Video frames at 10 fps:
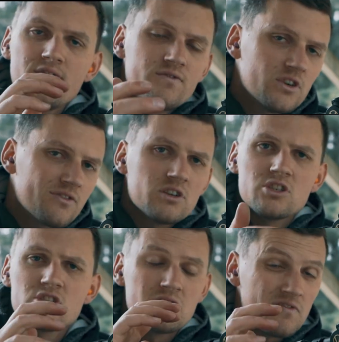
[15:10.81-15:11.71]

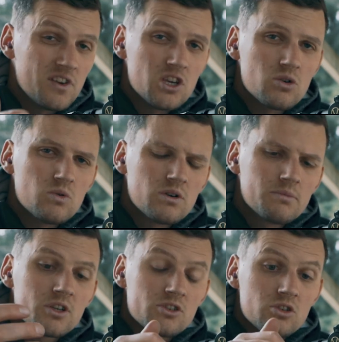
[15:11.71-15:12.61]
difference in feel,
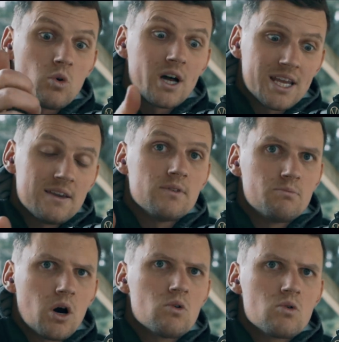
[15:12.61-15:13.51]
because it's quite a heavy
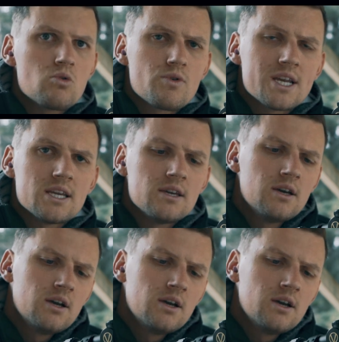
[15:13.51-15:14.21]
bolt already.